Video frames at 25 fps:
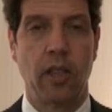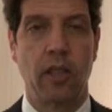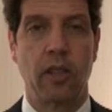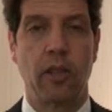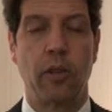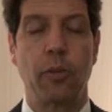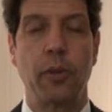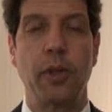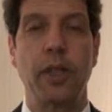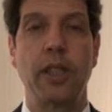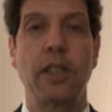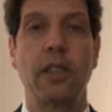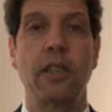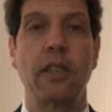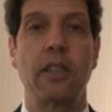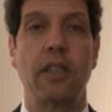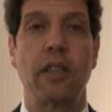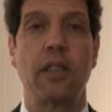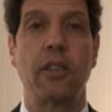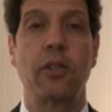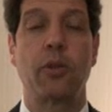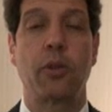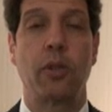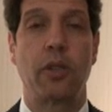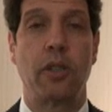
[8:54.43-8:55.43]
The recent
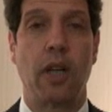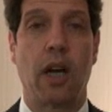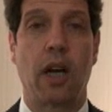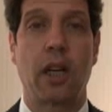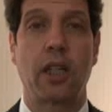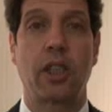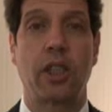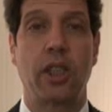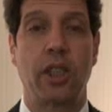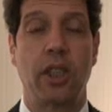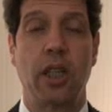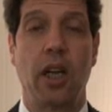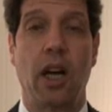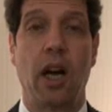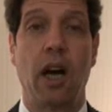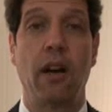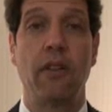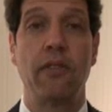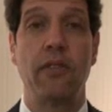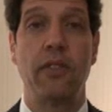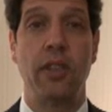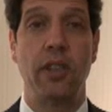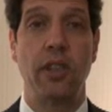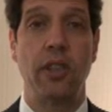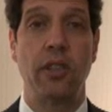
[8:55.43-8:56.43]
introduction
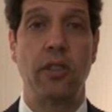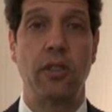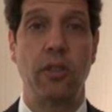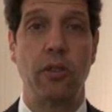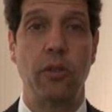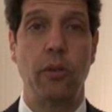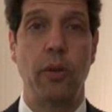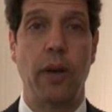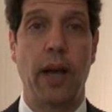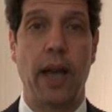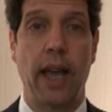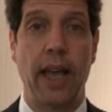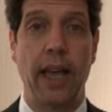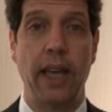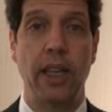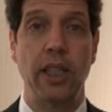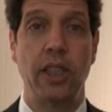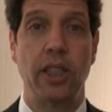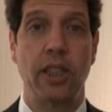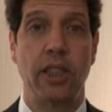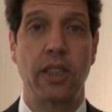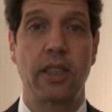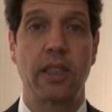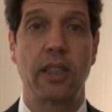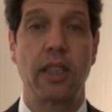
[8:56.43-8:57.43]
of these new
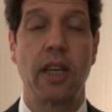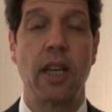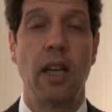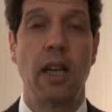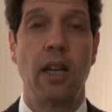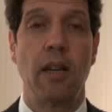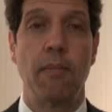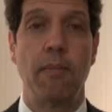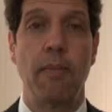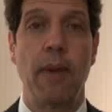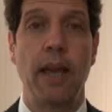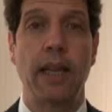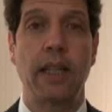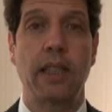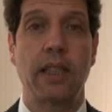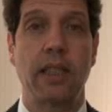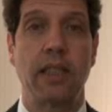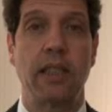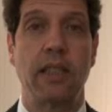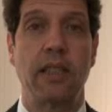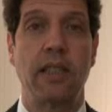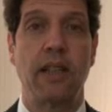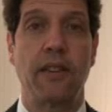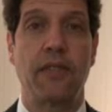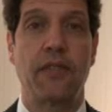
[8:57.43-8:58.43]
agents makes
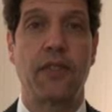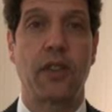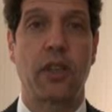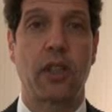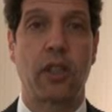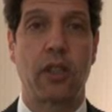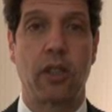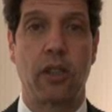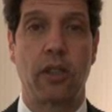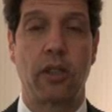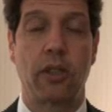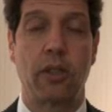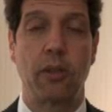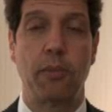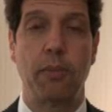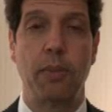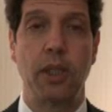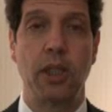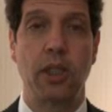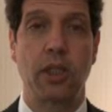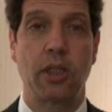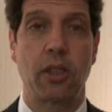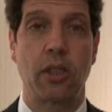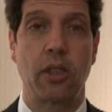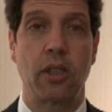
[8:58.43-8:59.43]
it difficult to be
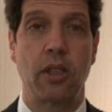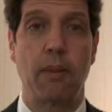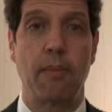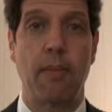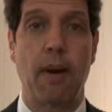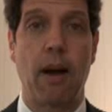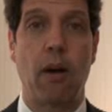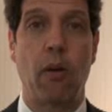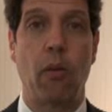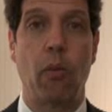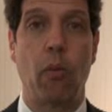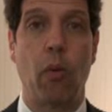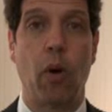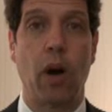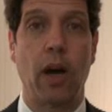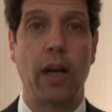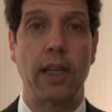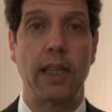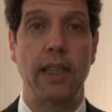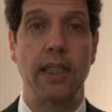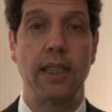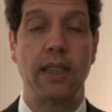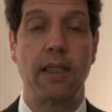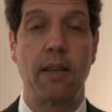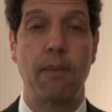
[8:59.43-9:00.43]
certain about what
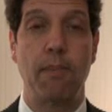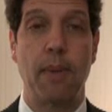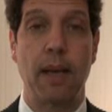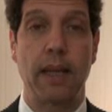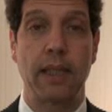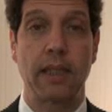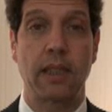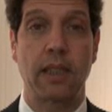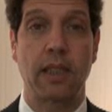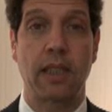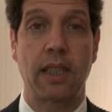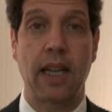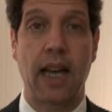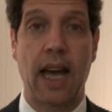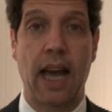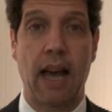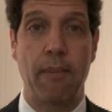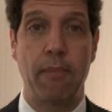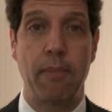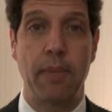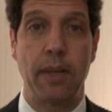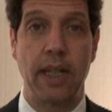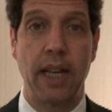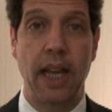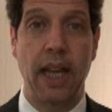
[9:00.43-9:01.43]
is the best
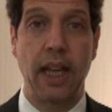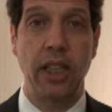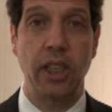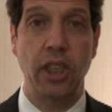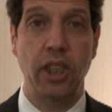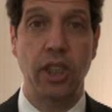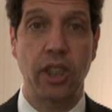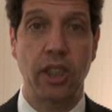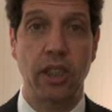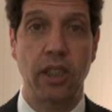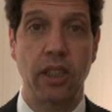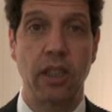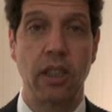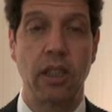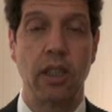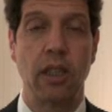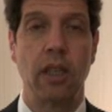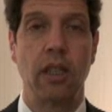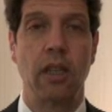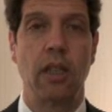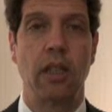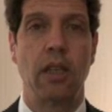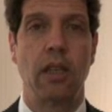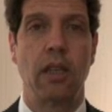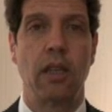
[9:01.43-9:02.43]
combination,
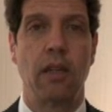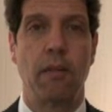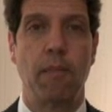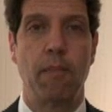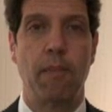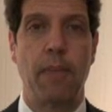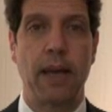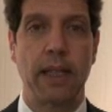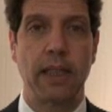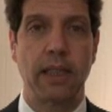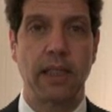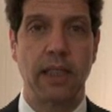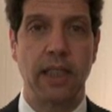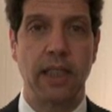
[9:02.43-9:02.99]
best